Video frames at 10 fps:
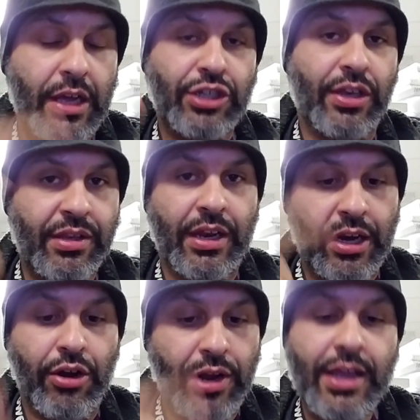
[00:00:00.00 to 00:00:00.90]
it's just
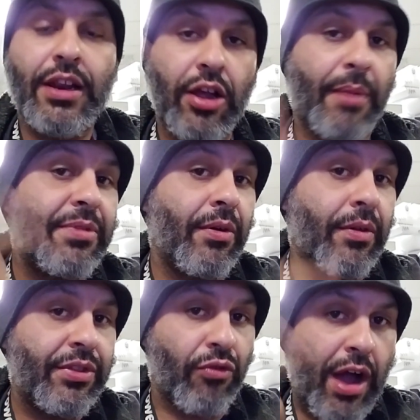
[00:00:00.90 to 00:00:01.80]
sitting there eating up
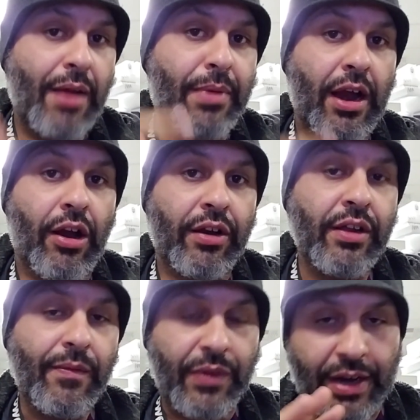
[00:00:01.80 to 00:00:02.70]
the rod bearings,